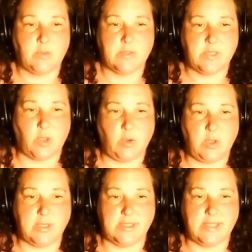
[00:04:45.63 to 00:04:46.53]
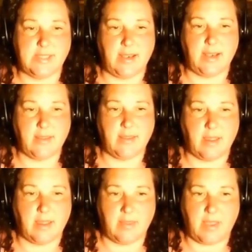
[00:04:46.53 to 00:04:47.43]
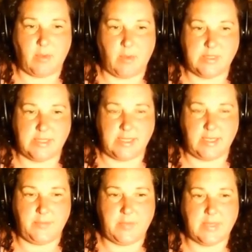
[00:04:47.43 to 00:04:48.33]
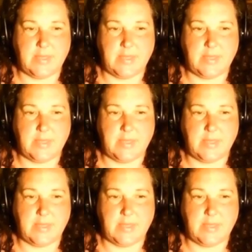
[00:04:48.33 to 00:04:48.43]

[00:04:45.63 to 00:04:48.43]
So you can send, that would see,